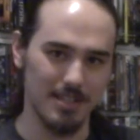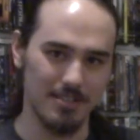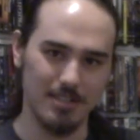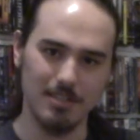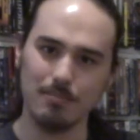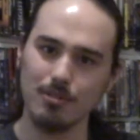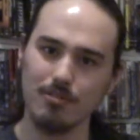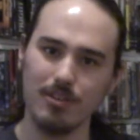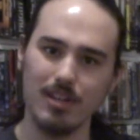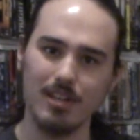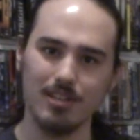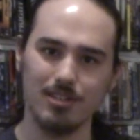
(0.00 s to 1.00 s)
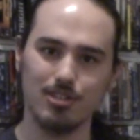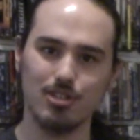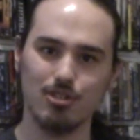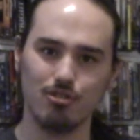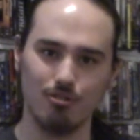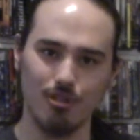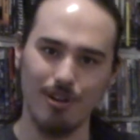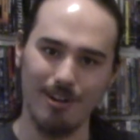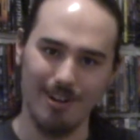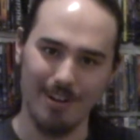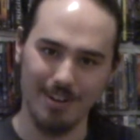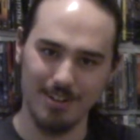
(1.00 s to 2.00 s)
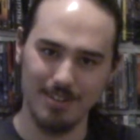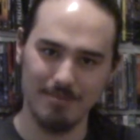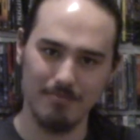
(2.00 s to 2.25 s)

in this movie is strong.